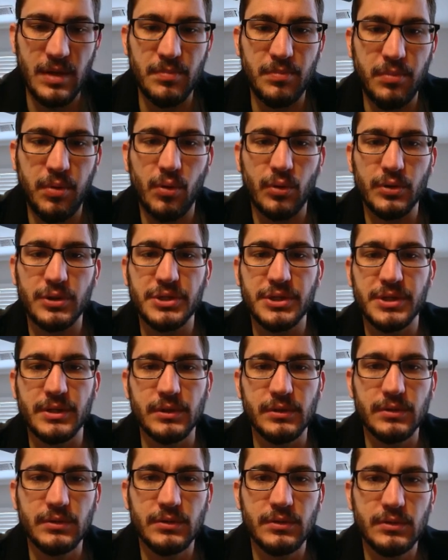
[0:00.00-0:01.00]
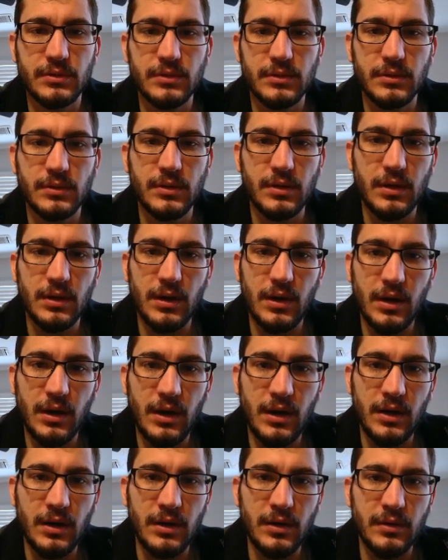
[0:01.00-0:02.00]
portion
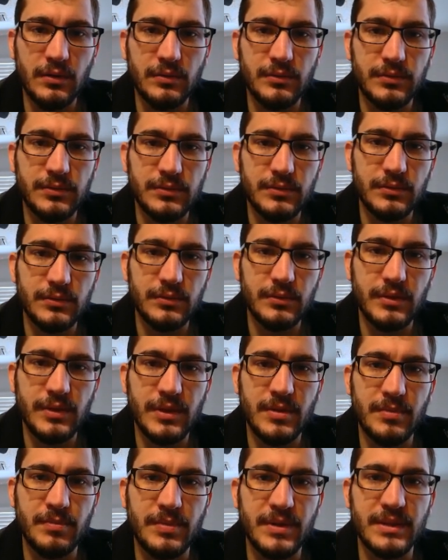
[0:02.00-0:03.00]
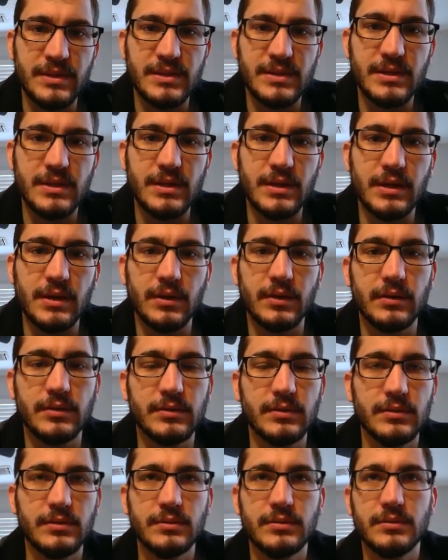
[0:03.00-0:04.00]
of the bits in here
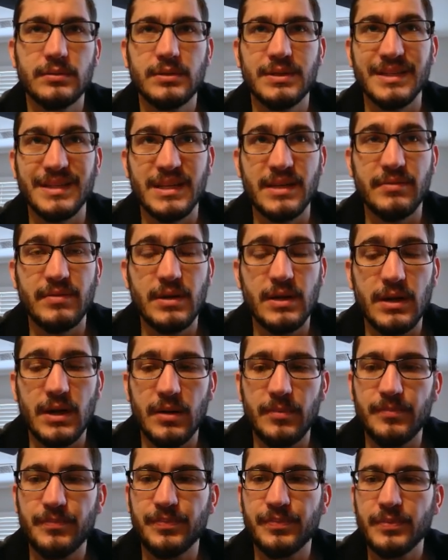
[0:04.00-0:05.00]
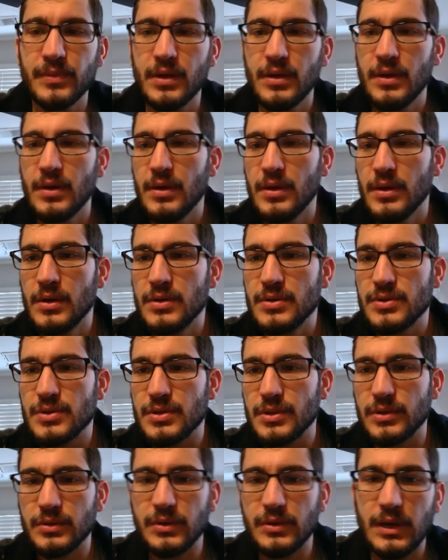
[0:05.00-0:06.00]
to divvy it up.
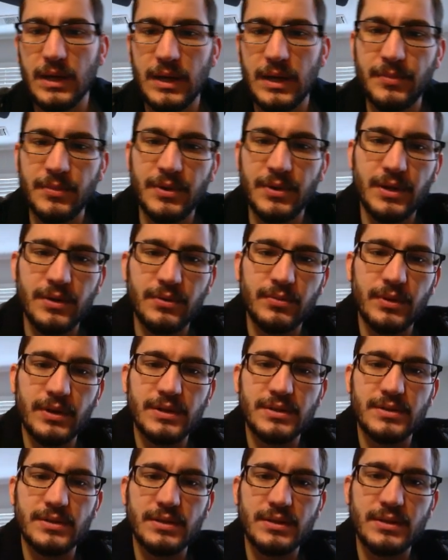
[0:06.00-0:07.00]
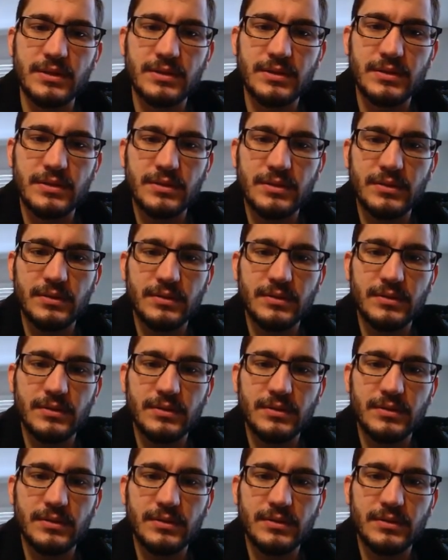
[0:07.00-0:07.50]
So I'm going to erase this.